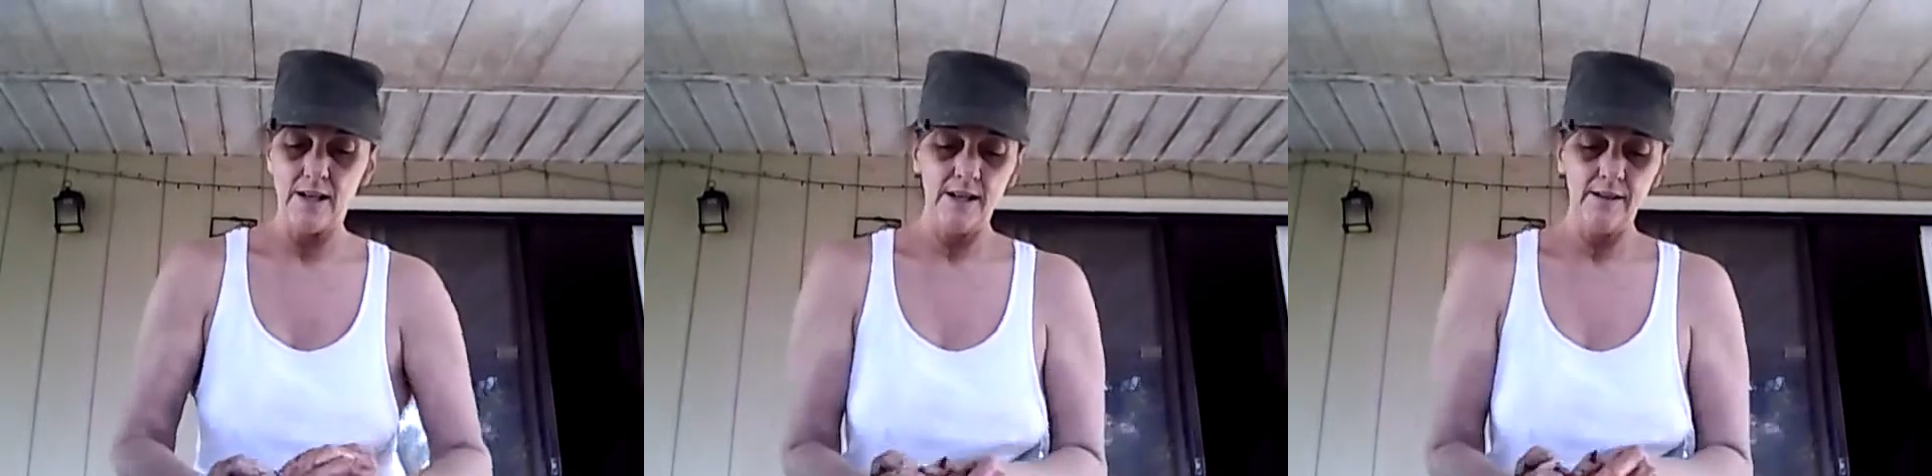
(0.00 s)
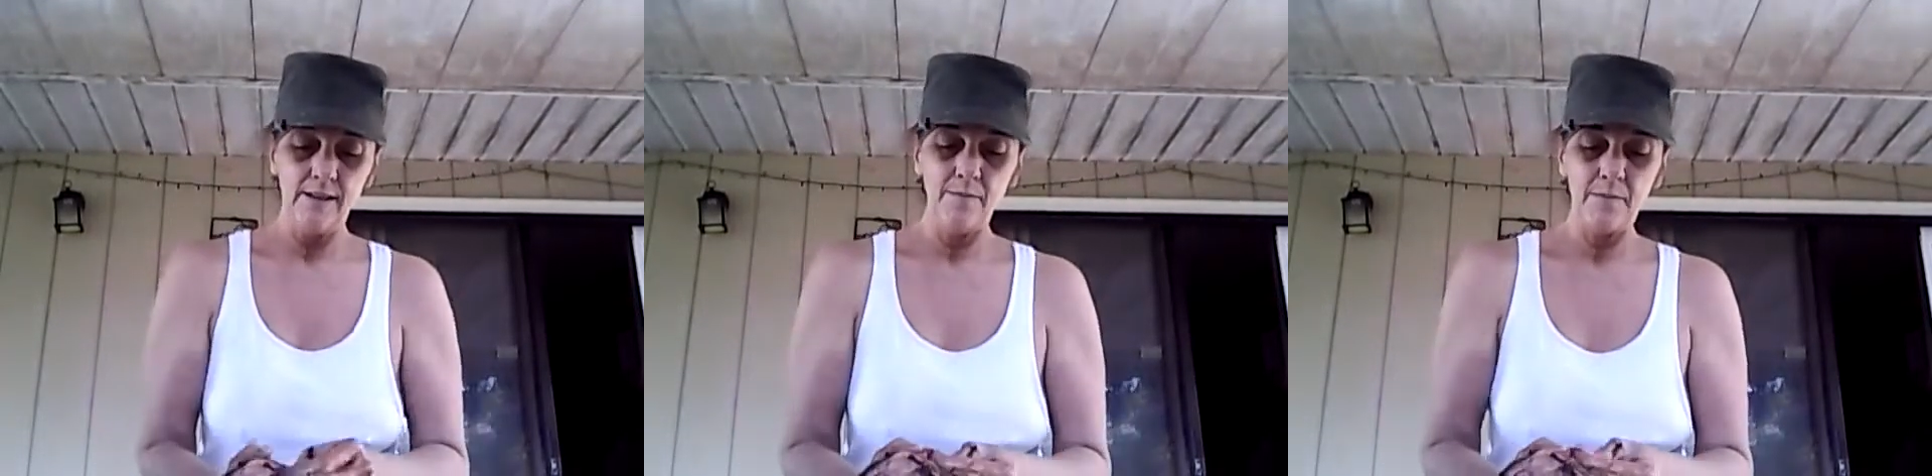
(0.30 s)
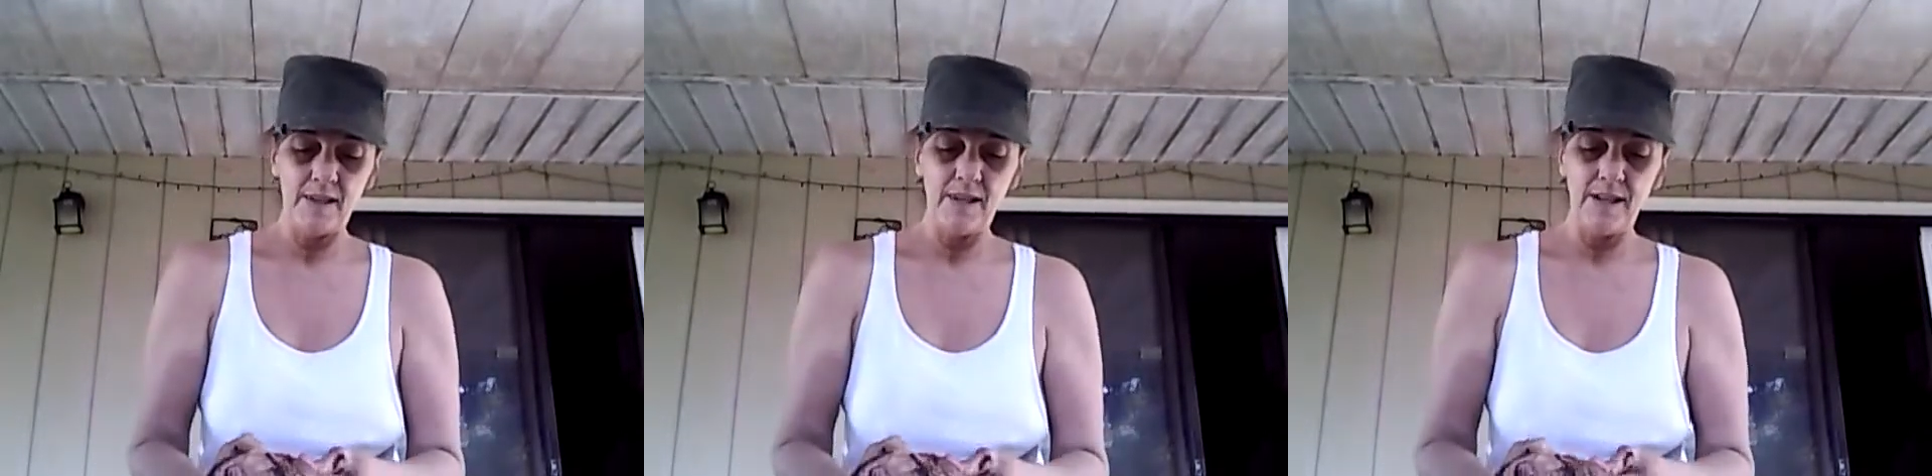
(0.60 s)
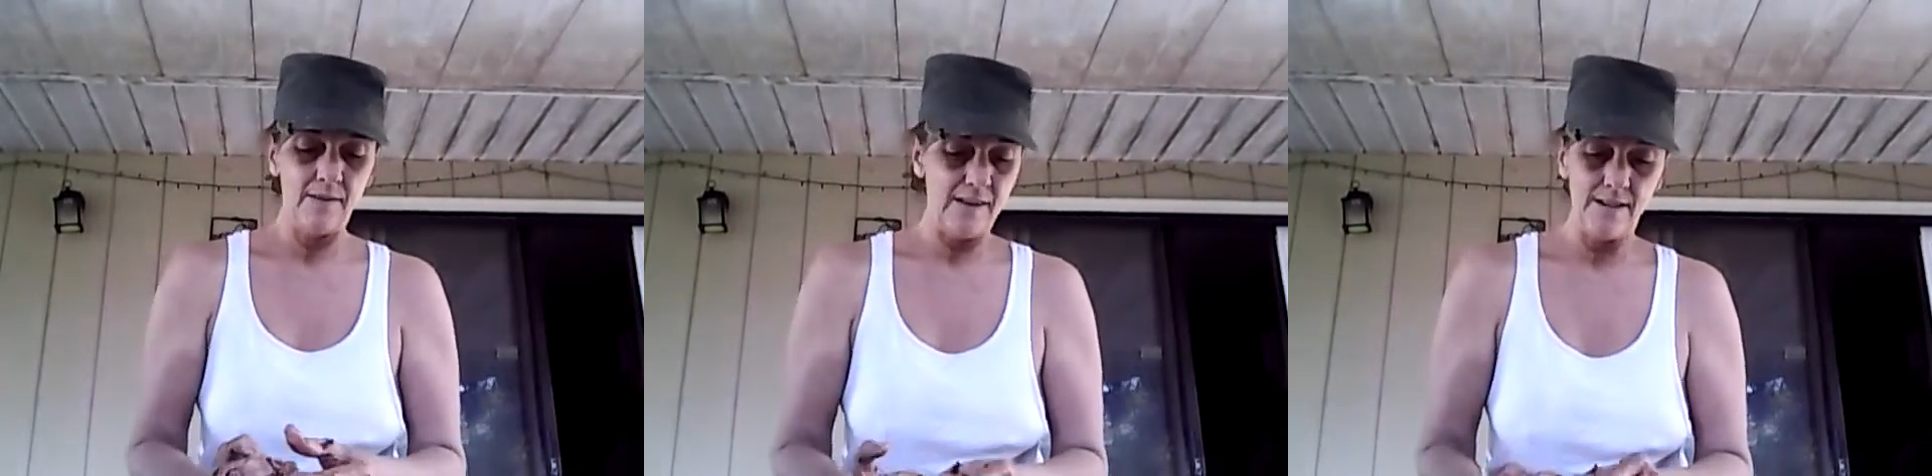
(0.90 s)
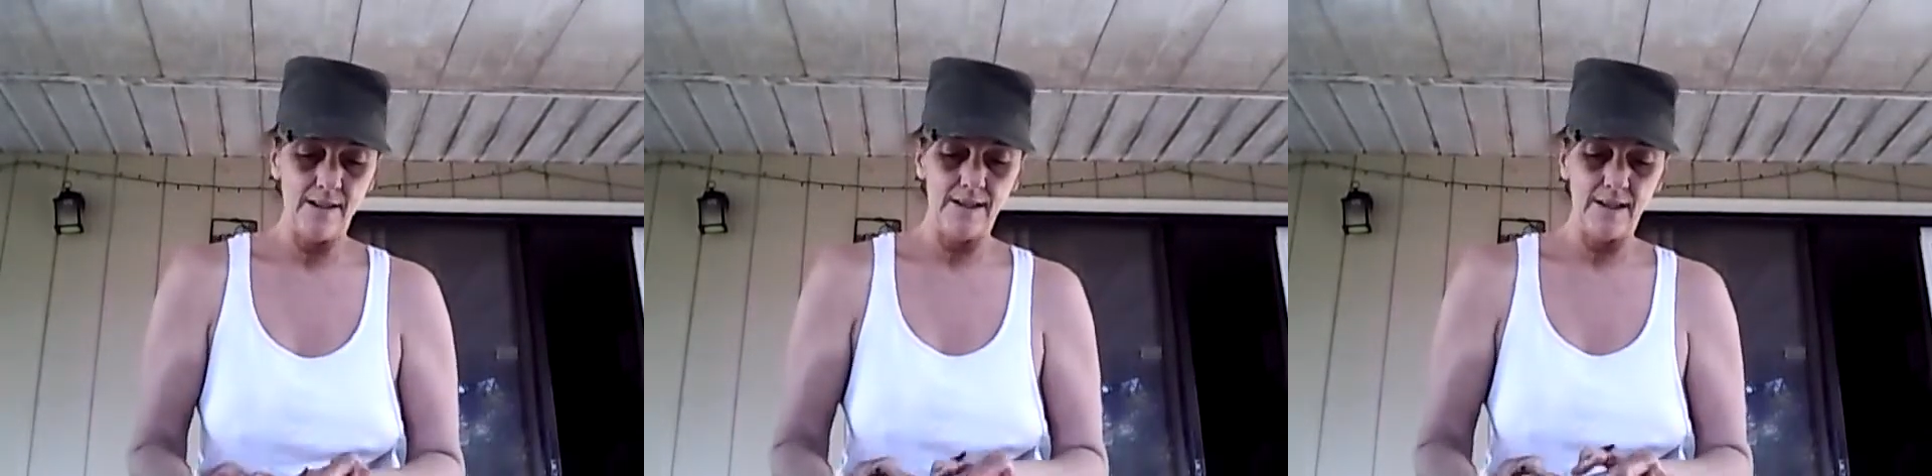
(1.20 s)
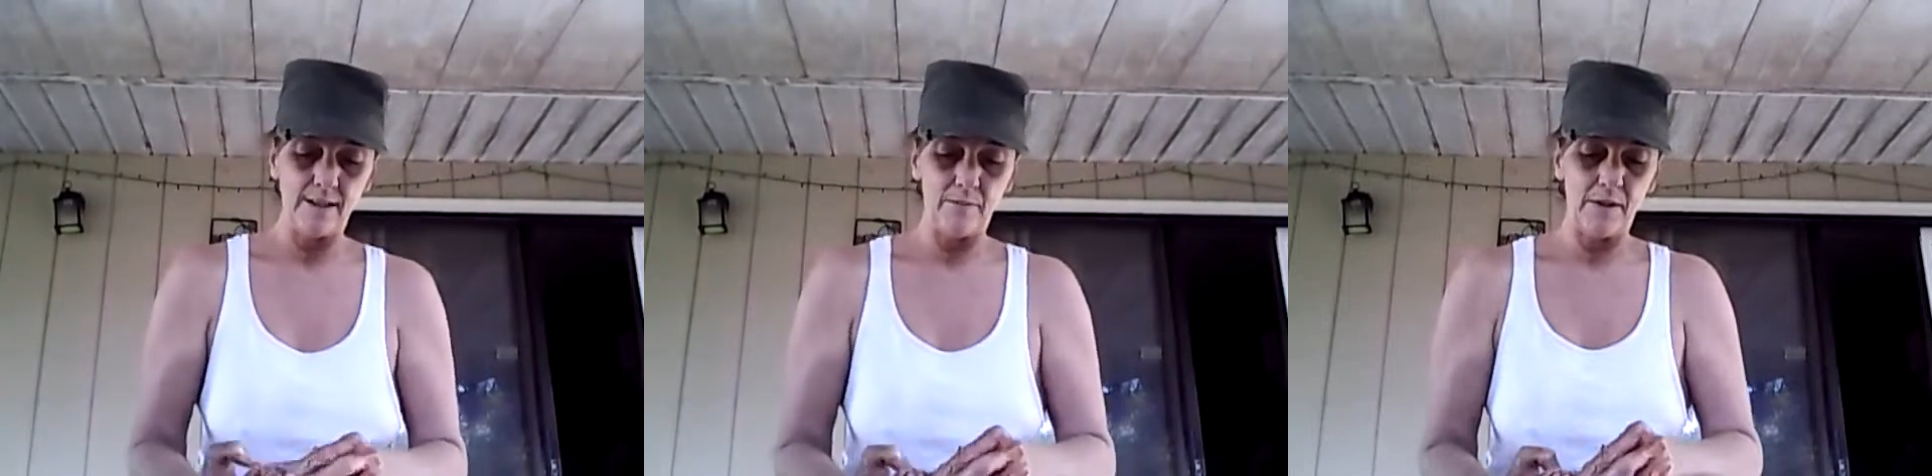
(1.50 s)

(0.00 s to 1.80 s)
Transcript: if sometimes I have duck,